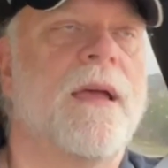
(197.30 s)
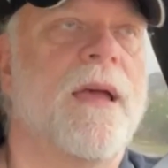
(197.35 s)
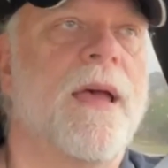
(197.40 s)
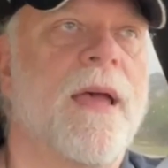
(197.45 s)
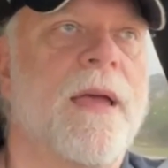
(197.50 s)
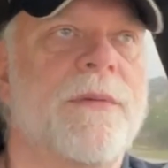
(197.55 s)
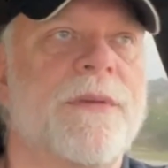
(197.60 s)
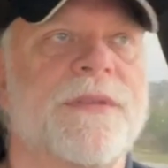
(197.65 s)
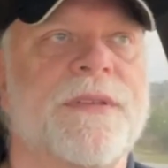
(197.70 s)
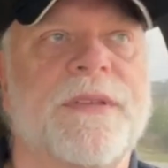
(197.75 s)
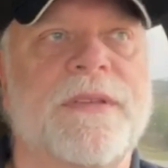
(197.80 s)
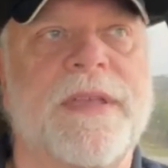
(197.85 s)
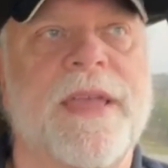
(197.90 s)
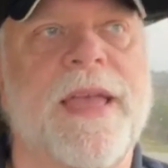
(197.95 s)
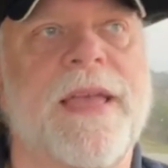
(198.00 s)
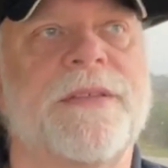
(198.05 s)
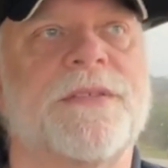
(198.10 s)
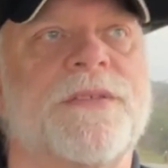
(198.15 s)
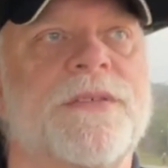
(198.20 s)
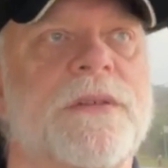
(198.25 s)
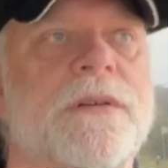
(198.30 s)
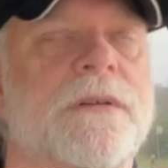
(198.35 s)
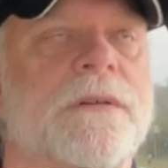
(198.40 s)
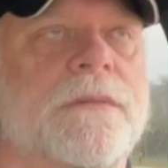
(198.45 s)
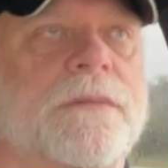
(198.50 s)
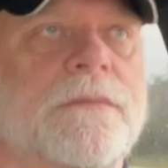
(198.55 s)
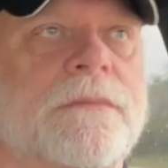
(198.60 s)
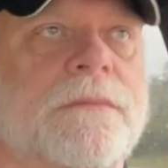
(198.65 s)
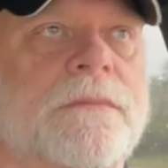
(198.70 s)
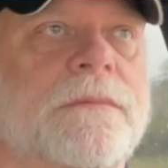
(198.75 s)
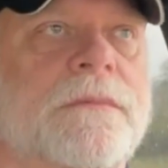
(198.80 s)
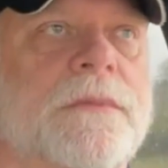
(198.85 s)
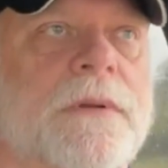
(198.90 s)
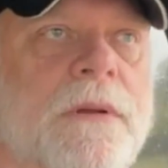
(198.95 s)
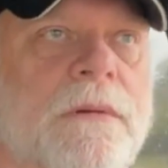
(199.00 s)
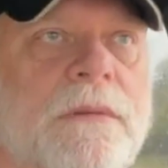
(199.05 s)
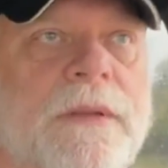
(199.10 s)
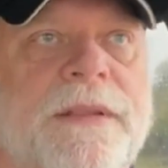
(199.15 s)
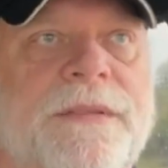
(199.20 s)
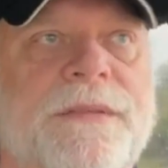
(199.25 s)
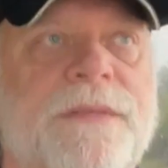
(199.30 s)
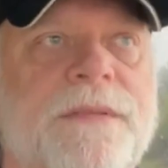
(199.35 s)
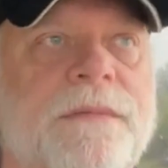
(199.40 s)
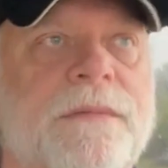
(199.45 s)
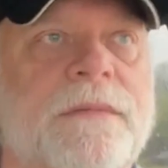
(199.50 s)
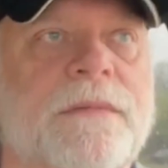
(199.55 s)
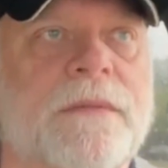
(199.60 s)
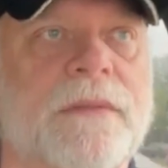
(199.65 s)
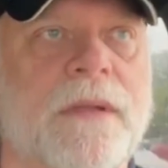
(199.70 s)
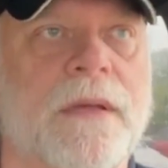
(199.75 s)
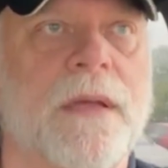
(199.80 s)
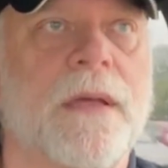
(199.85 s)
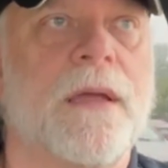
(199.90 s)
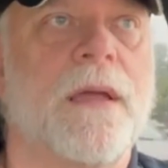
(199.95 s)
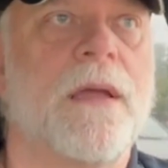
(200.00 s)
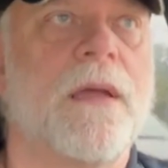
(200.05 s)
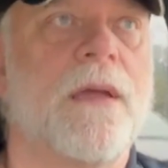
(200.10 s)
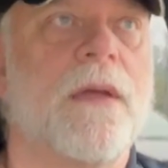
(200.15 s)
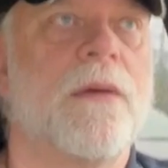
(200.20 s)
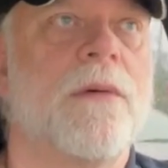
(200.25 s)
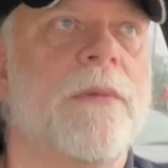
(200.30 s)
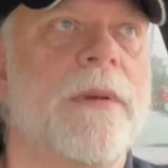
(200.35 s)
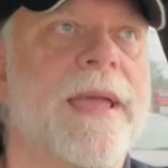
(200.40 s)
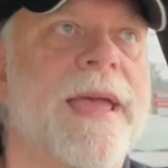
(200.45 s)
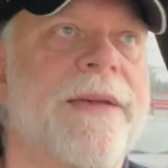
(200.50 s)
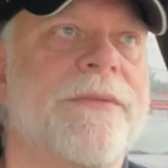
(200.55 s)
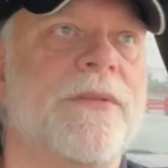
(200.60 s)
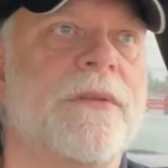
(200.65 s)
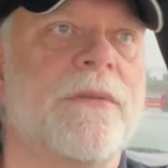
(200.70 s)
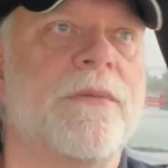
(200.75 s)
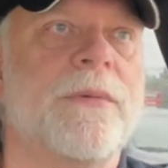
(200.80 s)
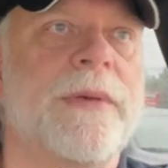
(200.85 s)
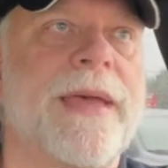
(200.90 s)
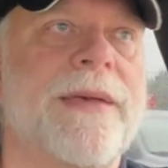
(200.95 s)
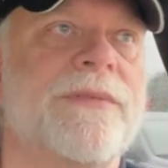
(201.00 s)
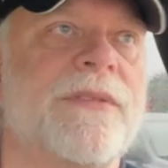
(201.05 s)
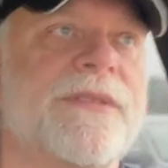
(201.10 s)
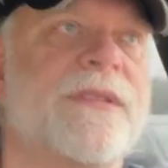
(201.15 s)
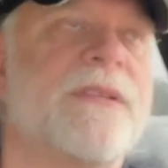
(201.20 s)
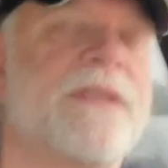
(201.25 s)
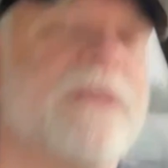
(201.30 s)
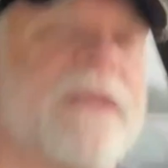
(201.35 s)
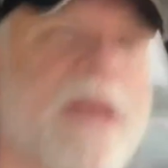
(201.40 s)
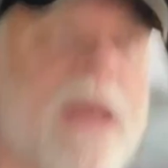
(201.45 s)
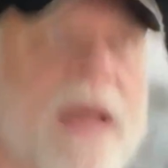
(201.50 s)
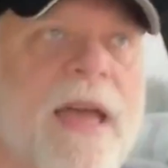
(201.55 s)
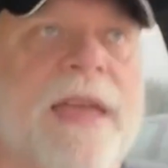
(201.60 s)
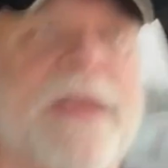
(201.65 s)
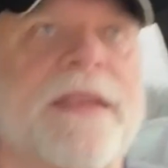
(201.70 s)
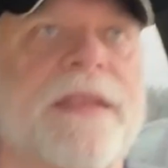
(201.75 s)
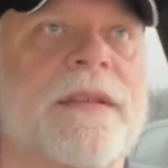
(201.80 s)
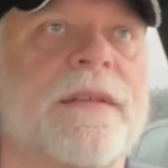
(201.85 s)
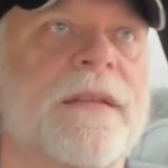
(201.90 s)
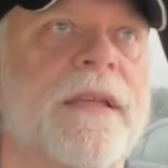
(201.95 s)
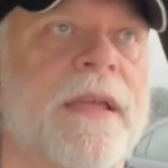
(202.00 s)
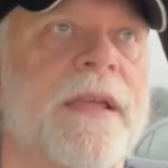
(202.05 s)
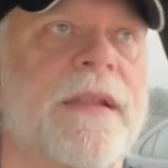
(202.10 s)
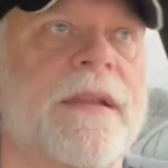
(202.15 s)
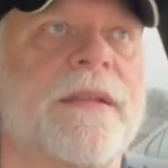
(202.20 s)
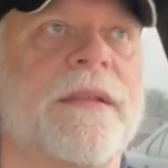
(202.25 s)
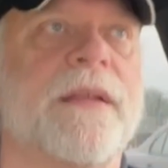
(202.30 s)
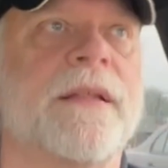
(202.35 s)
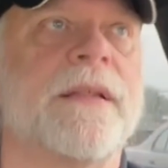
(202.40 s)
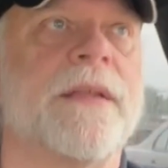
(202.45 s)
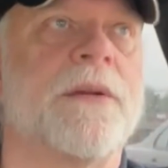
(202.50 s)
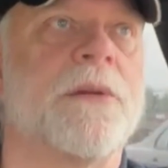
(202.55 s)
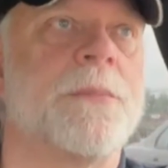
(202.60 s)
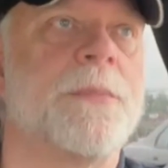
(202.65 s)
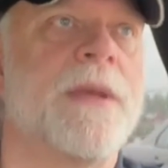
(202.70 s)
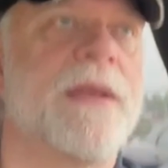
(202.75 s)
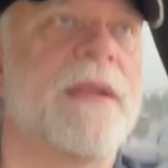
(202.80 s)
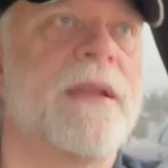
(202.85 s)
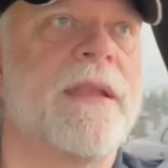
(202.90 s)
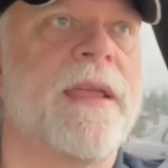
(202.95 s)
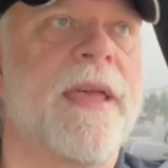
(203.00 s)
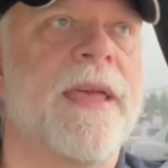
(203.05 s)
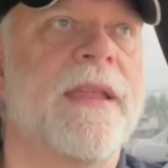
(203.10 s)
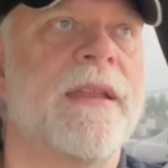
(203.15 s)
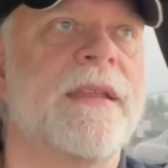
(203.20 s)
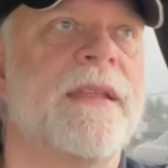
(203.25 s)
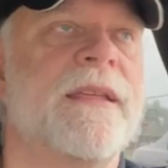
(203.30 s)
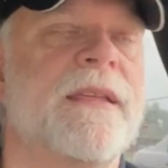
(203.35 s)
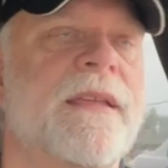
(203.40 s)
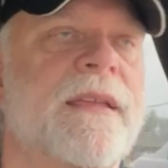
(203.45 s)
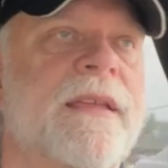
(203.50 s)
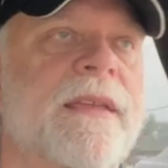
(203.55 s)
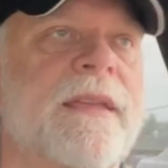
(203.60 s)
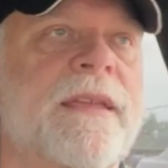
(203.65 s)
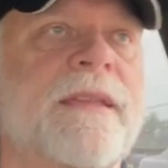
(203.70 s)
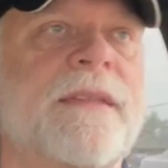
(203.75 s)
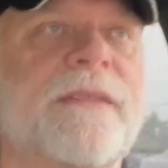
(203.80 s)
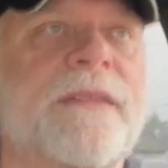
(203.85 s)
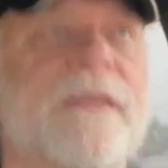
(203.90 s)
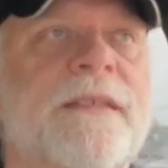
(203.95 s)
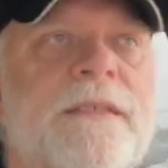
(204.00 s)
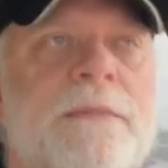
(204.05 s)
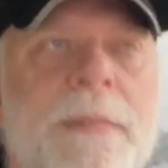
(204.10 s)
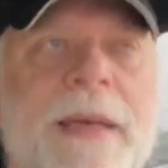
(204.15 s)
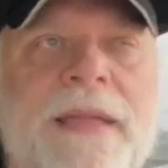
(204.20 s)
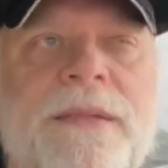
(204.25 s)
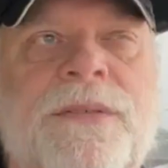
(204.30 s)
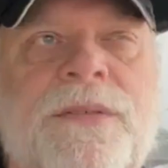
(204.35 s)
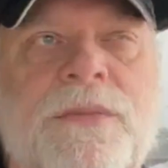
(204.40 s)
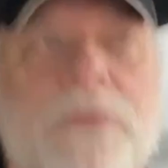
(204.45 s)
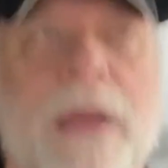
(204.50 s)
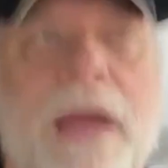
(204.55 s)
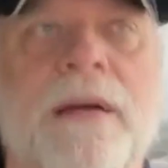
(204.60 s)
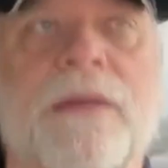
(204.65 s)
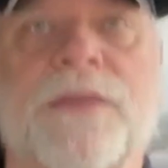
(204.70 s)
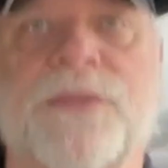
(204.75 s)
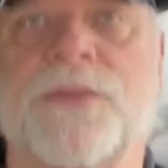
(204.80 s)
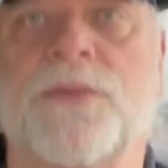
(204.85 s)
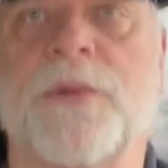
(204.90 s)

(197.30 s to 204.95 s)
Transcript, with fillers: I was like, yeah, sure. You know, let's. We haven't we haven't seen Guy in, in a little bit, and he's he's about two hours